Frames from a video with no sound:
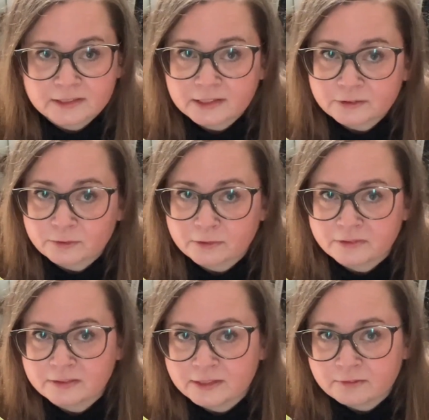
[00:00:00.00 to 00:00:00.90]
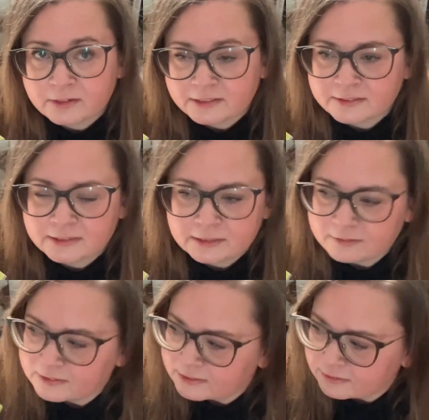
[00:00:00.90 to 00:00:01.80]
adore the Netflix TV
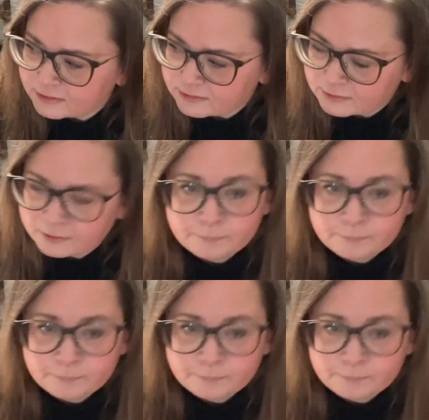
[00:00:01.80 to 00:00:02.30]
series.